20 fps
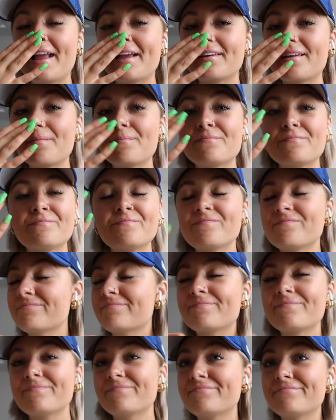and I'm
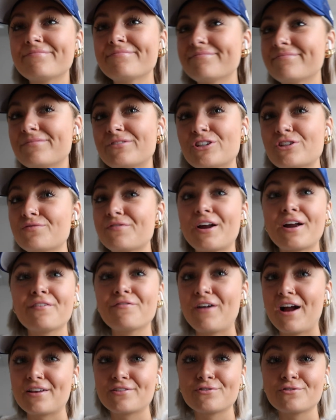just very
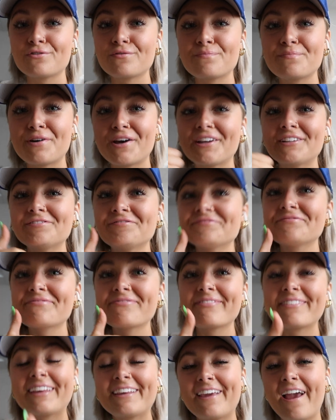frazzled, but
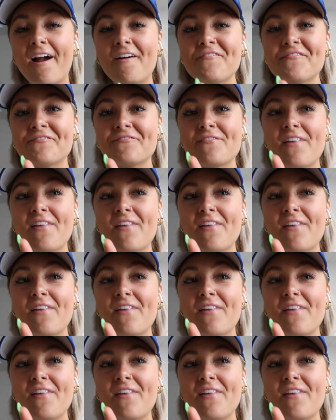yeah.